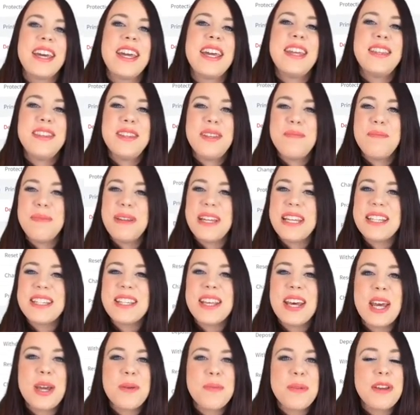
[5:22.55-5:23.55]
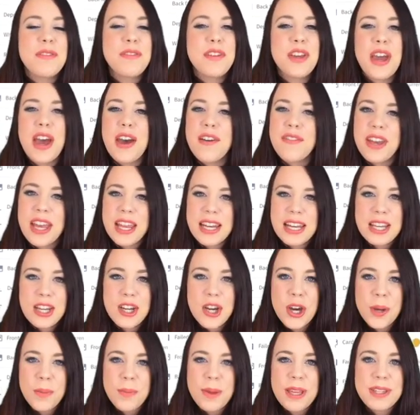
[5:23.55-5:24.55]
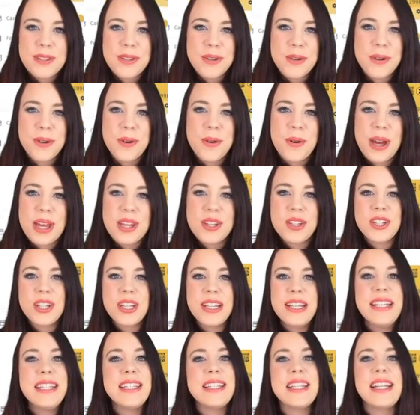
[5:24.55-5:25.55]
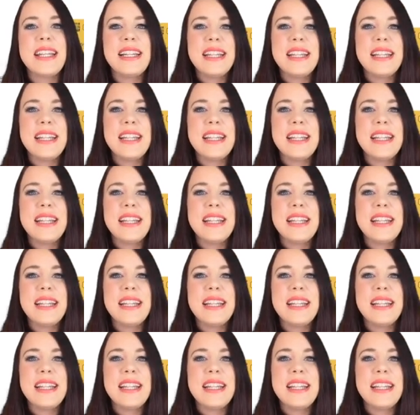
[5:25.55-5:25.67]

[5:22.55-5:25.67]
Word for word: In the meantime, if you have any comments or questions,